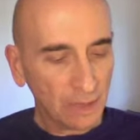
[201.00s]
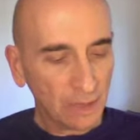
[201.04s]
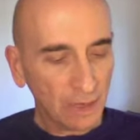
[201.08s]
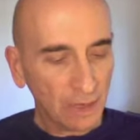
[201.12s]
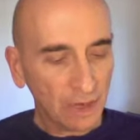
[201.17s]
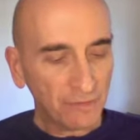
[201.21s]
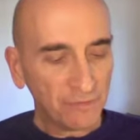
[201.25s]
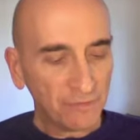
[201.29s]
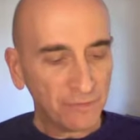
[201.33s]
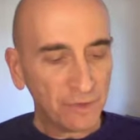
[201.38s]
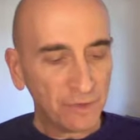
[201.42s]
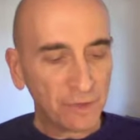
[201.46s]

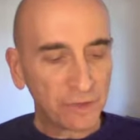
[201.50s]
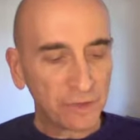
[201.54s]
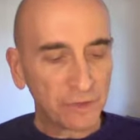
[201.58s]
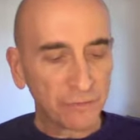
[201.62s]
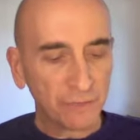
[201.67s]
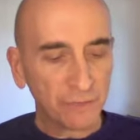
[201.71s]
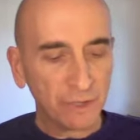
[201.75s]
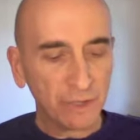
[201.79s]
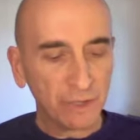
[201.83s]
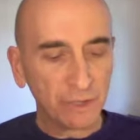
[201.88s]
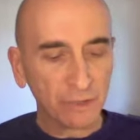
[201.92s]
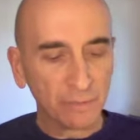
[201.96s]
I finished
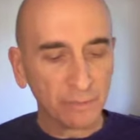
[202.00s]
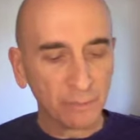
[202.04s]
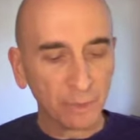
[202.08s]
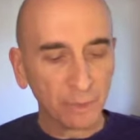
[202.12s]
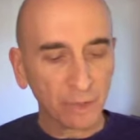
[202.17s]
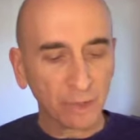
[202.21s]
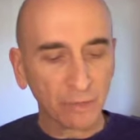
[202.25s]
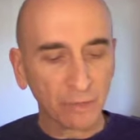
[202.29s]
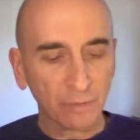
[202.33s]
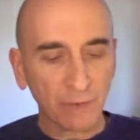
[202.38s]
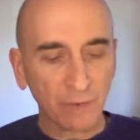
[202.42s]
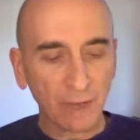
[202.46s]
reading the
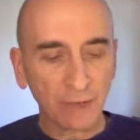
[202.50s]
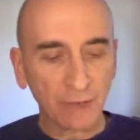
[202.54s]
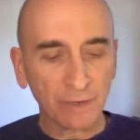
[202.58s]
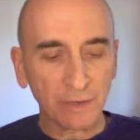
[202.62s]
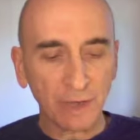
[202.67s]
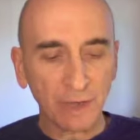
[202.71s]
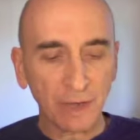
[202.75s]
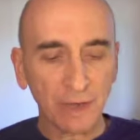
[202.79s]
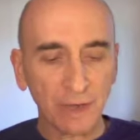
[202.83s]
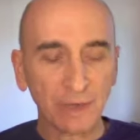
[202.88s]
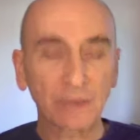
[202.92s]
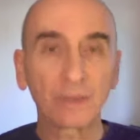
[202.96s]
book around
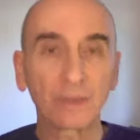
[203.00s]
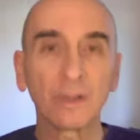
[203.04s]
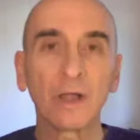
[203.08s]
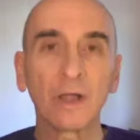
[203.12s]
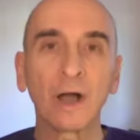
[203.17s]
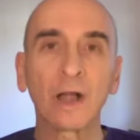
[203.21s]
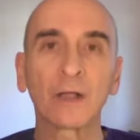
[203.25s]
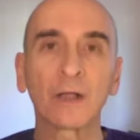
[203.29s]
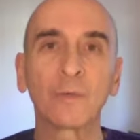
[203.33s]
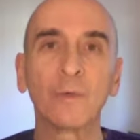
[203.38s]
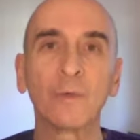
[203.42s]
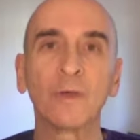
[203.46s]
9
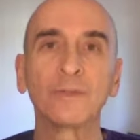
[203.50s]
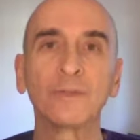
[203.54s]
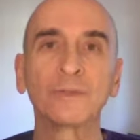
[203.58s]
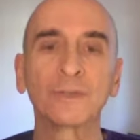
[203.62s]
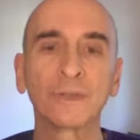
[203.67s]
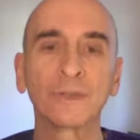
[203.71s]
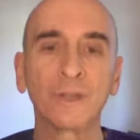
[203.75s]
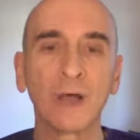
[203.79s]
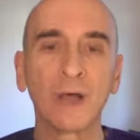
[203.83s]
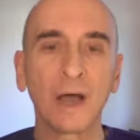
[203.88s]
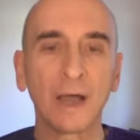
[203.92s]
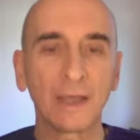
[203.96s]
o'clock one
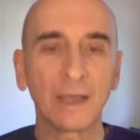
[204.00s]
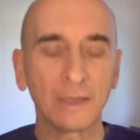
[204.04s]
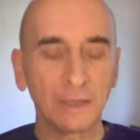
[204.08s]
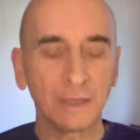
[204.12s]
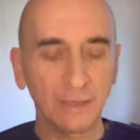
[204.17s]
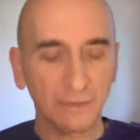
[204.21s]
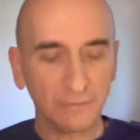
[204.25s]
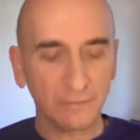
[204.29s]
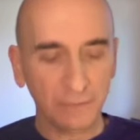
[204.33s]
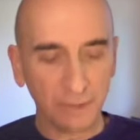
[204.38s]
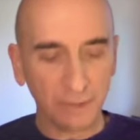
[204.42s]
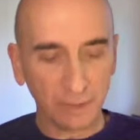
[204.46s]
July
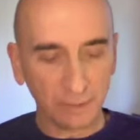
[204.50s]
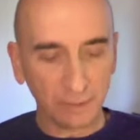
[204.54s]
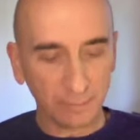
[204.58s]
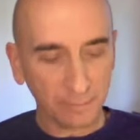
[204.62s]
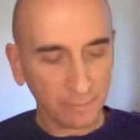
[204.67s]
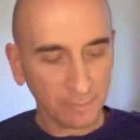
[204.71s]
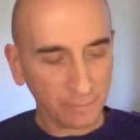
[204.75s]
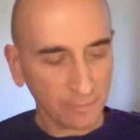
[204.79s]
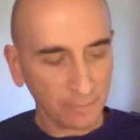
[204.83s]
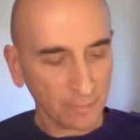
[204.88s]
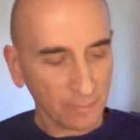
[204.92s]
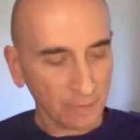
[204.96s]
evening.
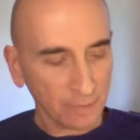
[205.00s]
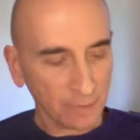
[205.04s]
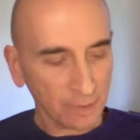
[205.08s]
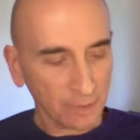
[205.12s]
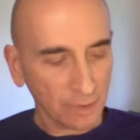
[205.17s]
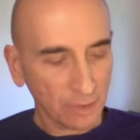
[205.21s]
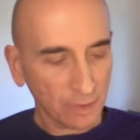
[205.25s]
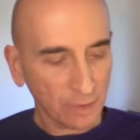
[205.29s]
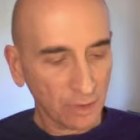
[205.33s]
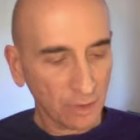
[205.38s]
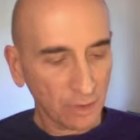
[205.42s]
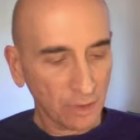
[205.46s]

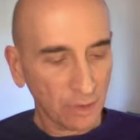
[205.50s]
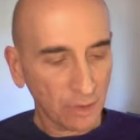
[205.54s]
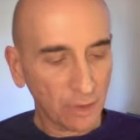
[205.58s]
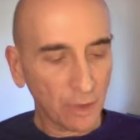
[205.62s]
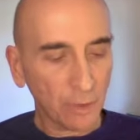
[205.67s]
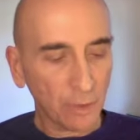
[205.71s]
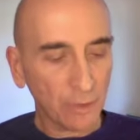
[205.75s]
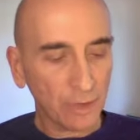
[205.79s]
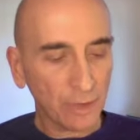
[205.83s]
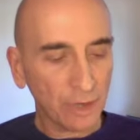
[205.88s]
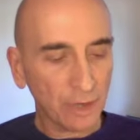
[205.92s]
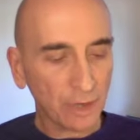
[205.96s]
No
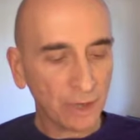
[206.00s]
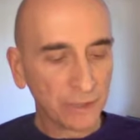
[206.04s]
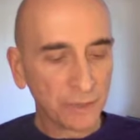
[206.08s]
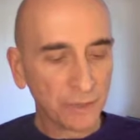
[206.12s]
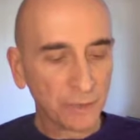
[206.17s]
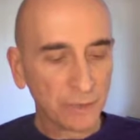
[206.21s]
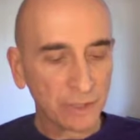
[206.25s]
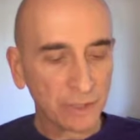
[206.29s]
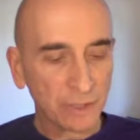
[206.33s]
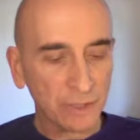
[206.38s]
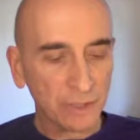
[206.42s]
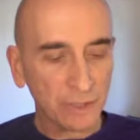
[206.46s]
one else
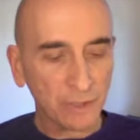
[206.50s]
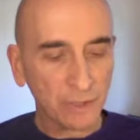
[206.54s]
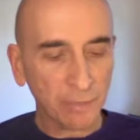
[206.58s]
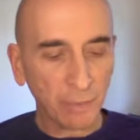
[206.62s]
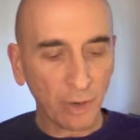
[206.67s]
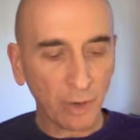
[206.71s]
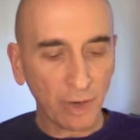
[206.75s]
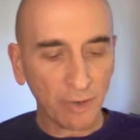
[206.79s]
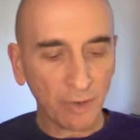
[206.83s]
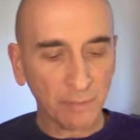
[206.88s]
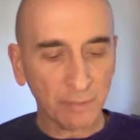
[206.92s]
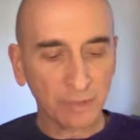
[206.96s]
was in the
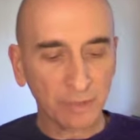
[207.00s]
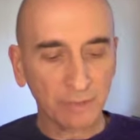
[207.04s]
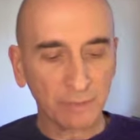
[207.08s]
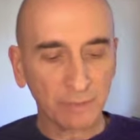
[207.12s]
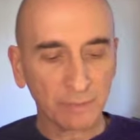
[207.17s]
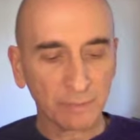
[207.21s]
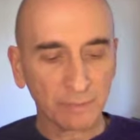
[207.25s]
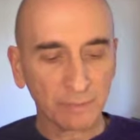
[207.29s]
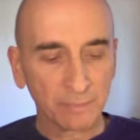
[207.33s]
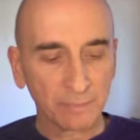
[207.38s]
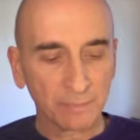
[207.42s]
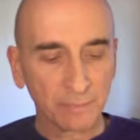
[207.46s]
apartment.
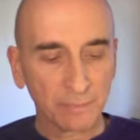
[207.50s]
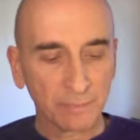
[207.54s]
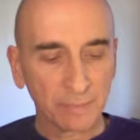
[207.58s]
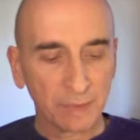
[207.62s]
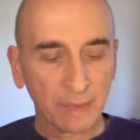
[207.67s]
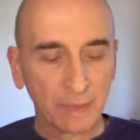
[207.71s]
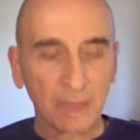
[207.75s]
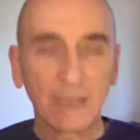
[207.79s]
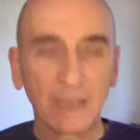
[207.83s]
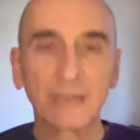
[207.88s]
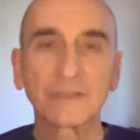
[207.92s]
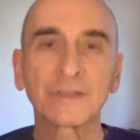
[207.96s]

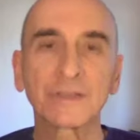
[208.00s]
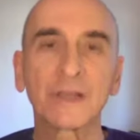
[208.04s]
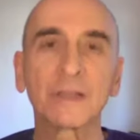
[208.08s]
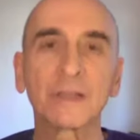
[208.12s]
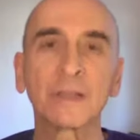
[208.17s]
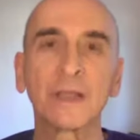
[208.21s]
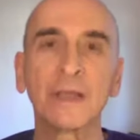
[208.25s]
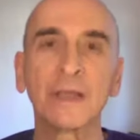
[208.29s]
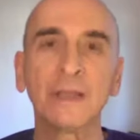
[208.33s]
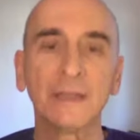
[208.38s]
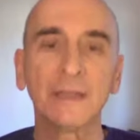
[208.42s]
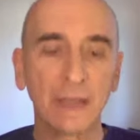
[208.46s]
As I
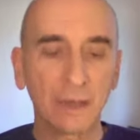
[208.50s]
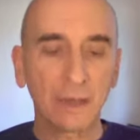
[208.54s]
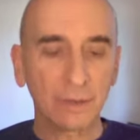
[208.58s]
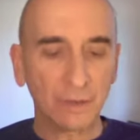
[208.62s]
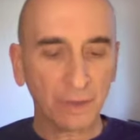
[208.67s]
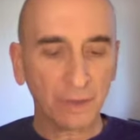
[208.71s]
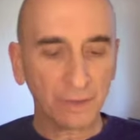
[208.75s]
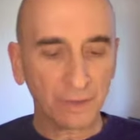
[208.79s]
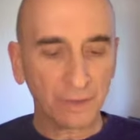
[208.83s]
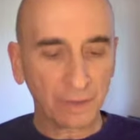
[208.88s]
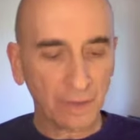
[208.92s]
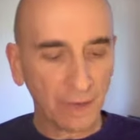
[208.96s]
lay down
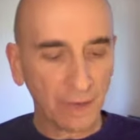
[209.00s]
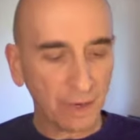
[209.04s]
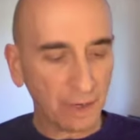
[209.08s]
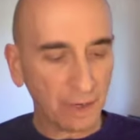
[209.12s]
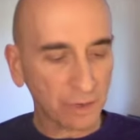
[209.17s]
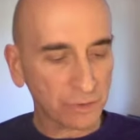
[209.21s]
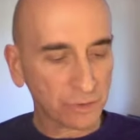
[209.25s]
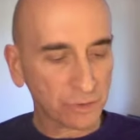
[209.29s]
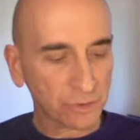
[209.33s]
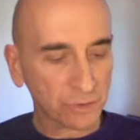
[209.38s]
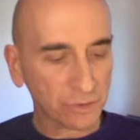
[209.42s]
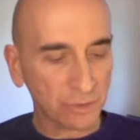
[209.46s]
on the
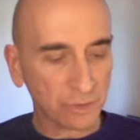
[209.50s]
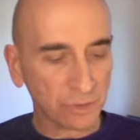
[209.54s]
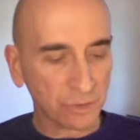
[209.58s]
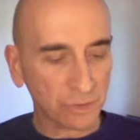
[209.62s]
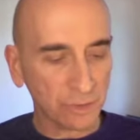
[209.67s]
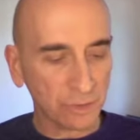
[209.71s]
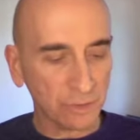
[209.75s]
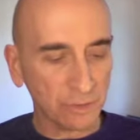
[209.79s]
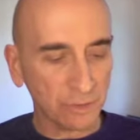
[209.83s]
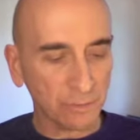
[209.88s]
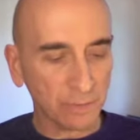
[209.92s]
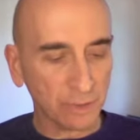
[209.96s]
couch to
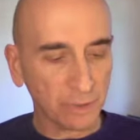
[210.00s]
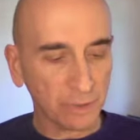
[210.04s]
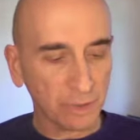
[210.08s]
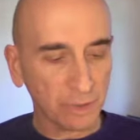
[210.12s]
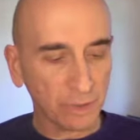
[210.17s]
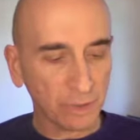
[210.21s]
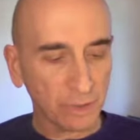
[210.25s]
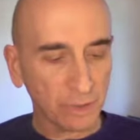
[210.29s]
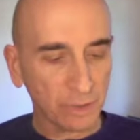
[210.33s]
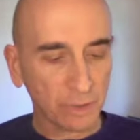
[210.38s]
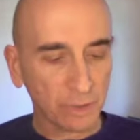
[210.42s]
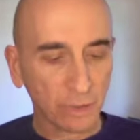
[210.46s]
sleep,
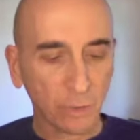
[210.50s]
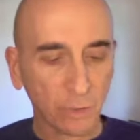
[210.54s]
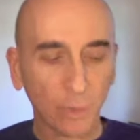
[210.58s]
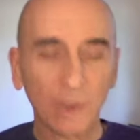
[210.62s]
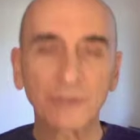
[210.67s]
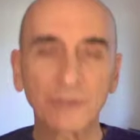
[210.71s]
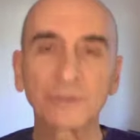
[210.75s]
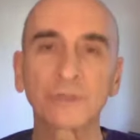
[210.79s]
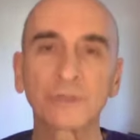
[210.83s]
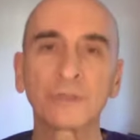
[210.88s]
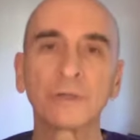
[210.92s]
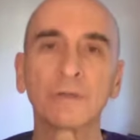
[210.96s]
the
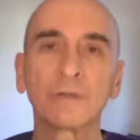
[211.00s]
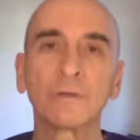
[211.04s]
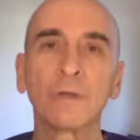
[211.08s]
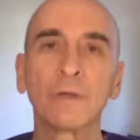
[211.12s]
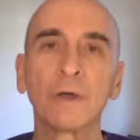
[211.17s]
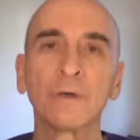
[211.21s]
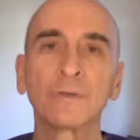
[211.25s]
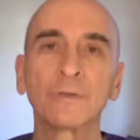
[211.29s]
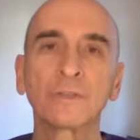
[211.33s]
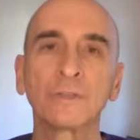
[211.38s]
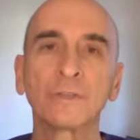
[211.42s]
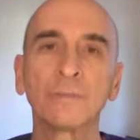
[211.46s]
question
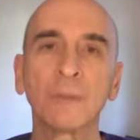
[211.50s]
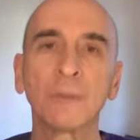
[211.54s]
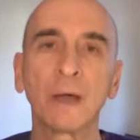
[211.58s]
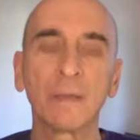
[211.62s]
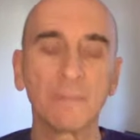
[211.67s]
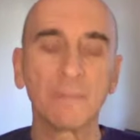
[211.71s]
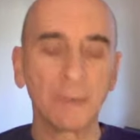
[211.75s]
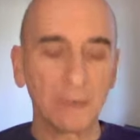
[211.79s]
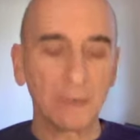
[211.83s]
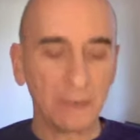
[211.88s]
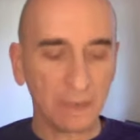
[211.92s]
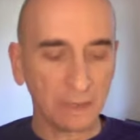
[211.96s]
arose in my
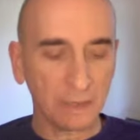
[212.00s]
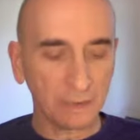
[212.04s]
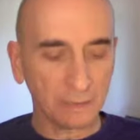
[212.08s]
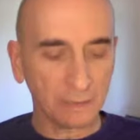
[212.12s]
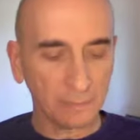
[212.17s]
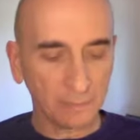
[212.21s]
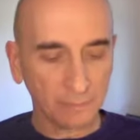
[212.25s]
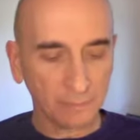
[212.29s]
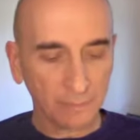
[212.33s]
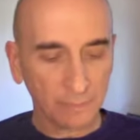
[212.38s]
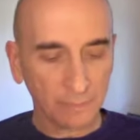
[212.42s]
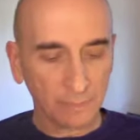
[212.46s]
mind
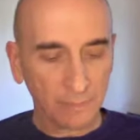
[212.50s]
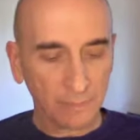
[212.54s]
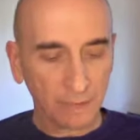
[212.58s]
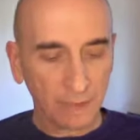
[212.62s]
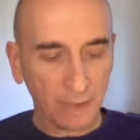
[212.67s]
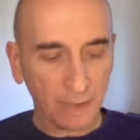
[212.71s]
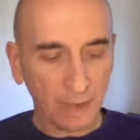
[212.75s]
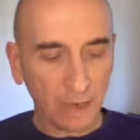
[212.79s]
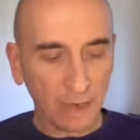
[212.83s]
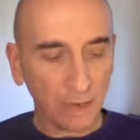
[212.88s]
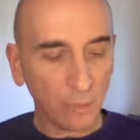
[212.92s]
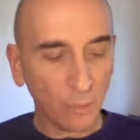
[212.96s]

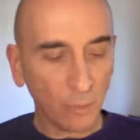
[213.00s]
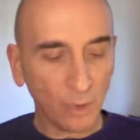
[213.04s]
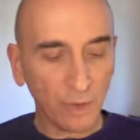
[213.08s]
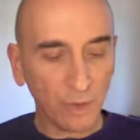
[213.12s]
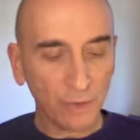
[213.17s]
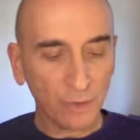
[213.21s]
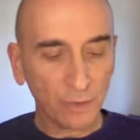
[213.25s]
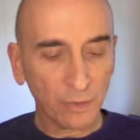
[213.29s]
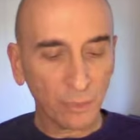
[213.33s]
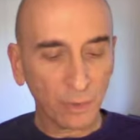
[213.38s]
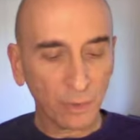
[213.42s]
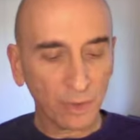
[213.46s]
I
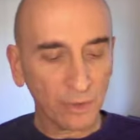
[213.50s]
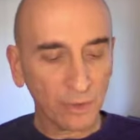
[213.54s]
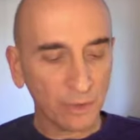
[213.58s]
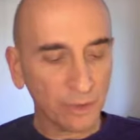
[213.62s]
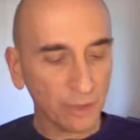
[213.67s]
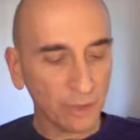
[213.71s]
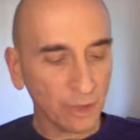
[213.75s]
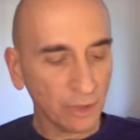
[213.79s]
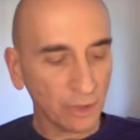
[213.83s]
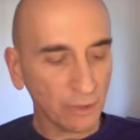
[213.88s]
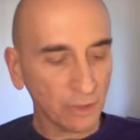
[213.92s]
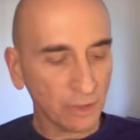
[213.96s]
wonder whether
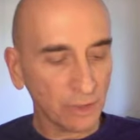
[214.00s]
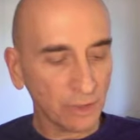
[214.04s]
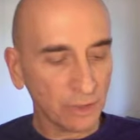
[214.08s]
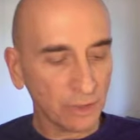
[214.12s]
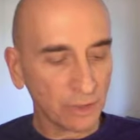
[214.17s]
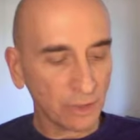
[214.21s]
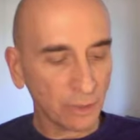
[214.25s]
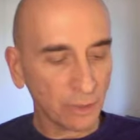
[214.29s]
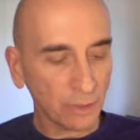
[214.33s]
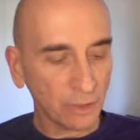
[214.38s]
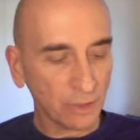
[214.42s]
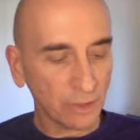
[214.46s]
yoga is
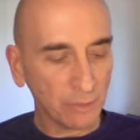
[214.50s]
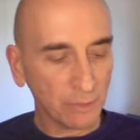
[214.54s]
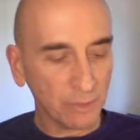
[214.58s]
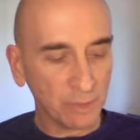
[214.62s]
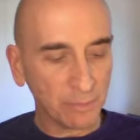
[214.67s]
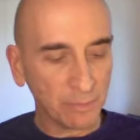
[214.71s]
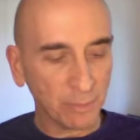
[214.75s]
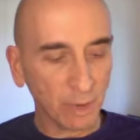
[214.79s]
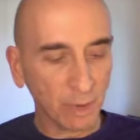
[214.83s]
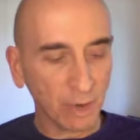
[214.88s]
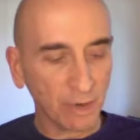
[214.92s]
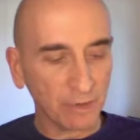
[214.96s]
going to be
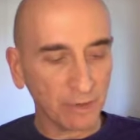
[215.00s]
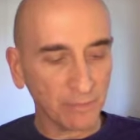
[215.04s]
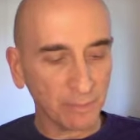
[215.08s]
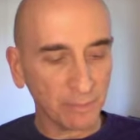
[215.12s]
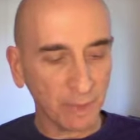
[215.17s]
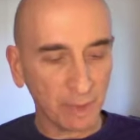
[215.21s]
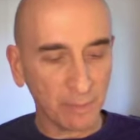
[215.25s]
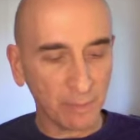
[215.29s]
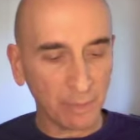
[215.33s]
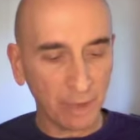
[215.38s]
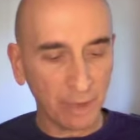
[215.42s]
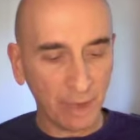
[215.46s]
part of
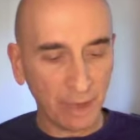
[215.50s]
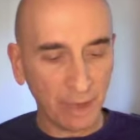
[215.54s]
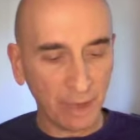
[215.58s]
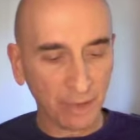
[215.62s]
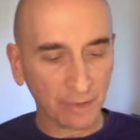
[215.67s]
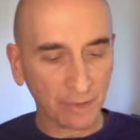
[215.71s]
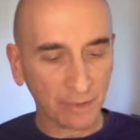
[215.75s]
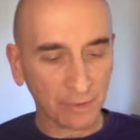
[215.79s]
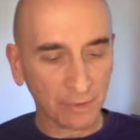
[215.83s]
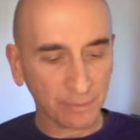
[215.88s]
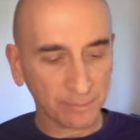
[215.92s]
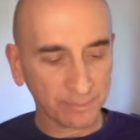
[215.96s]
my
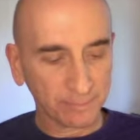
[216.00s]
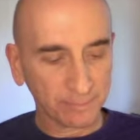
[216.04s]
path.